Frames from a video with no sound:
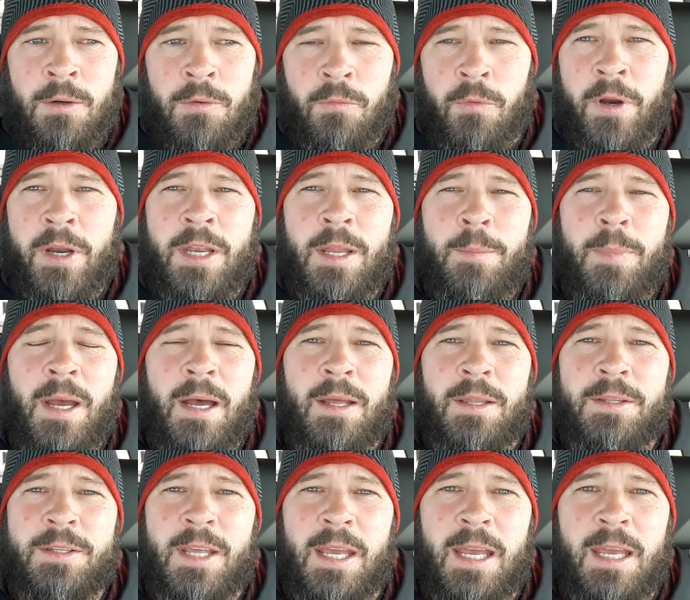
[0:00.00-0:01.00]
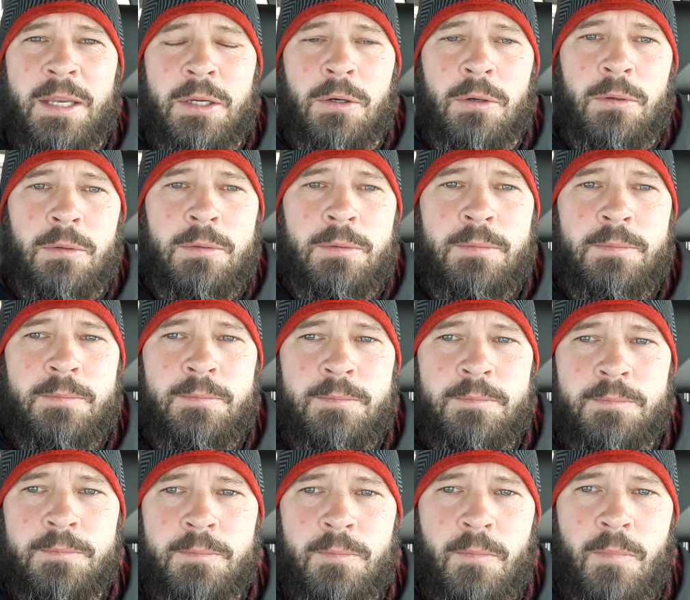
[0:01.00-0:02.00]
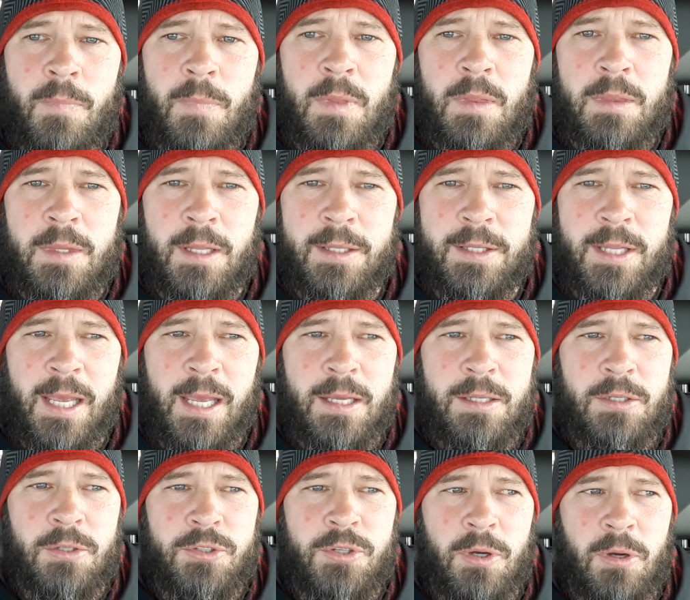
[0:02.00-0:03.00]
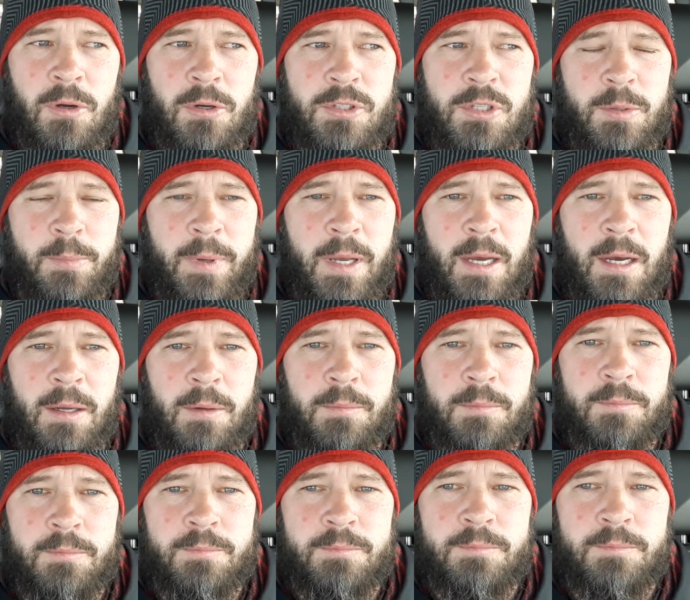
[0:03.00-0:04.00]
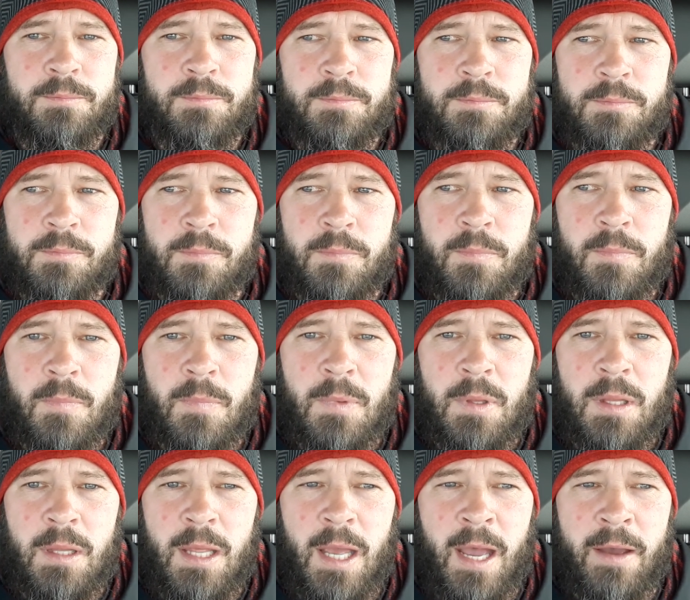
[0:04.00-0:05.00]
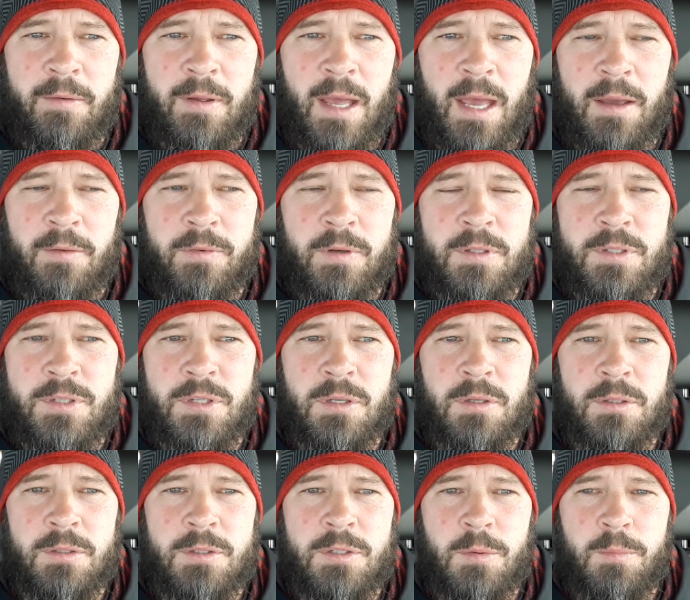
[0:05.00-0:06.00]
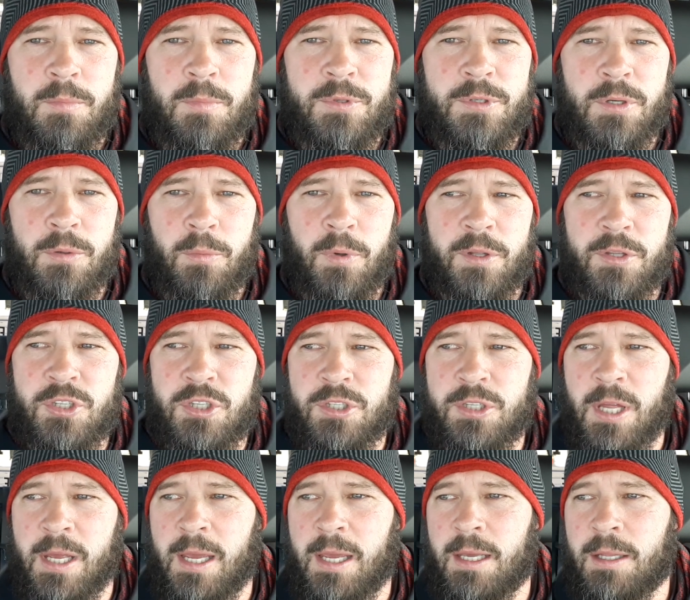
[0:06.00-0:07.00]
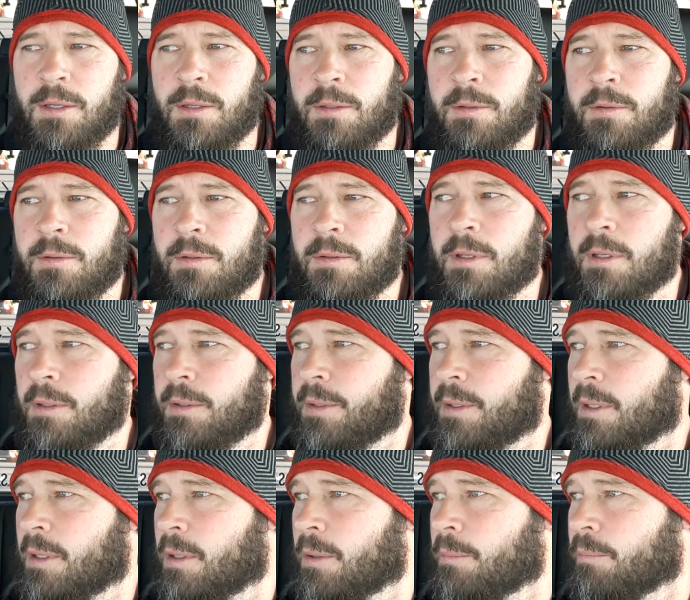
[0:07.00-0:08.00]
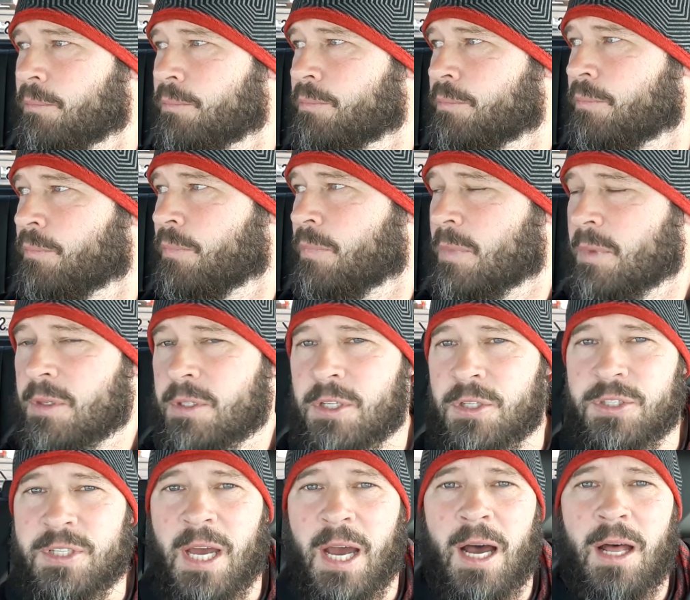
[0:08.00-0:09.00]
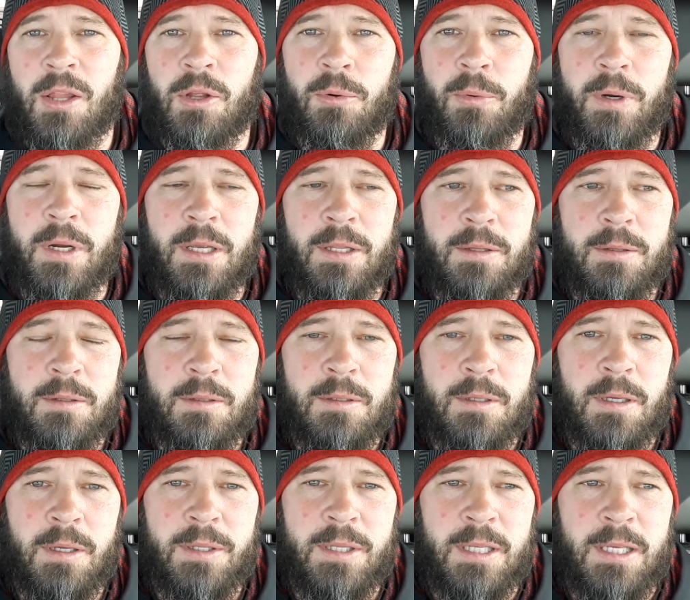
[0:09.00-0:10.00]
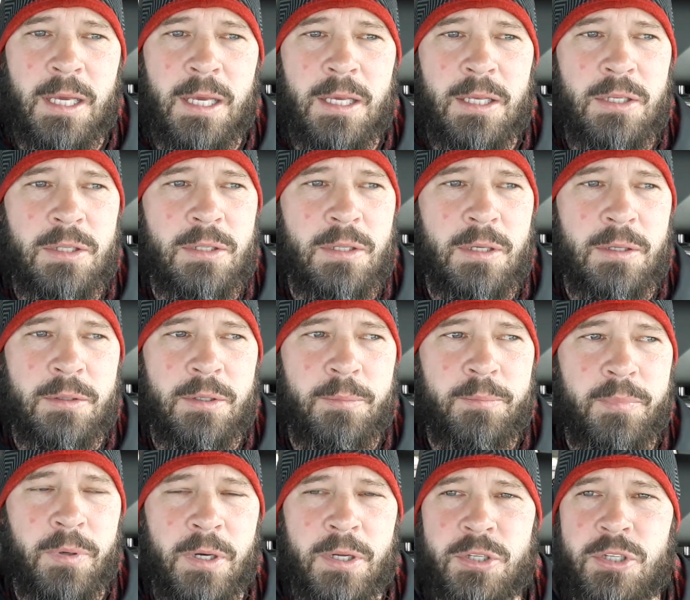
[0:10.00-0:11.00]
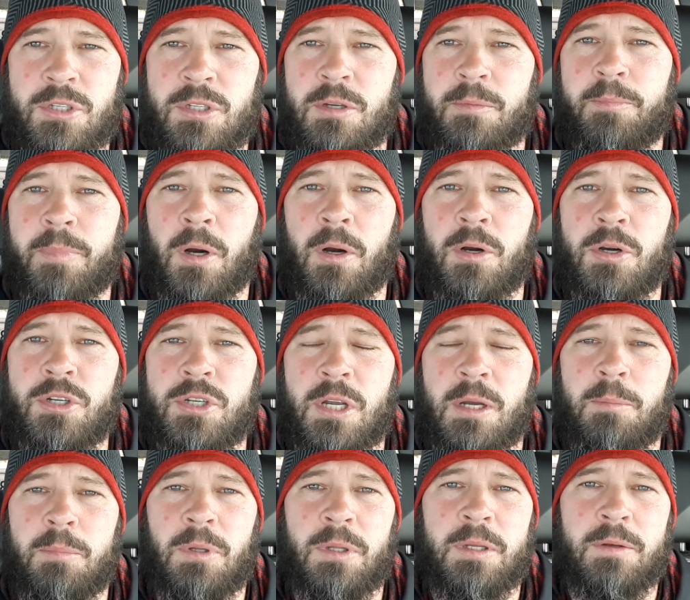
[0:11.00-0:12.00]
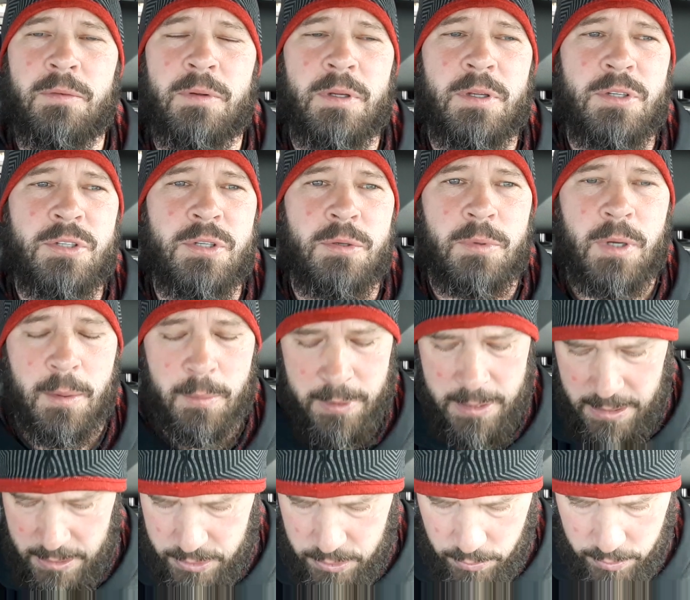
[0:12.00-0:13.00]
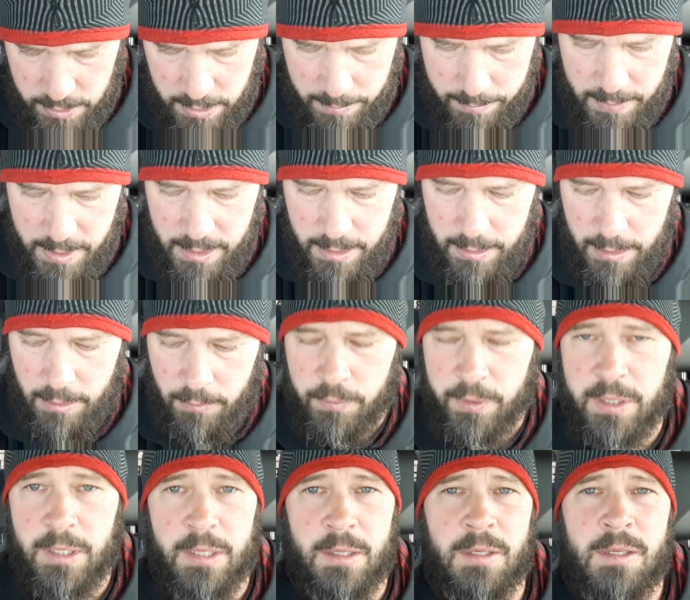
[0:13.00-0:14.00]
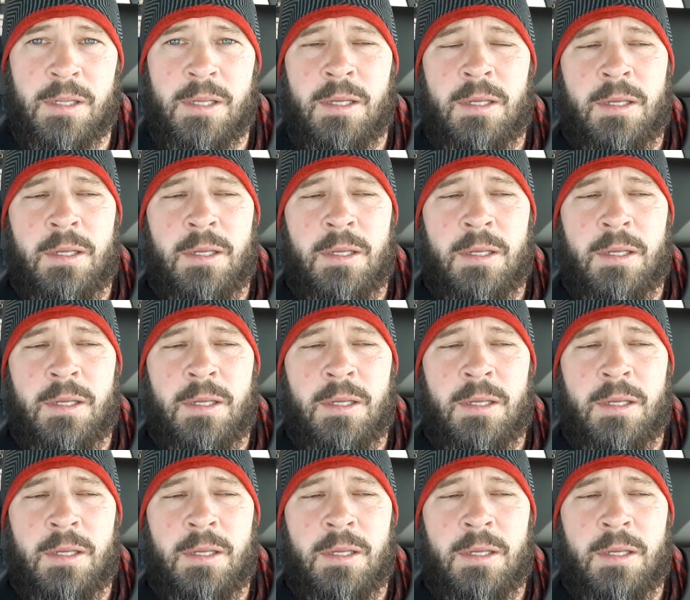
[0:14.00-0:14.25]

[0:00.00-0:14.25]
written about in Daniel, that Daniel talks about ha having to, to, to withstand the, the to tolerate uh, the king, uh, the princes of Persia, I believe it is. I'm gonna get to it in a minute. I'll read it.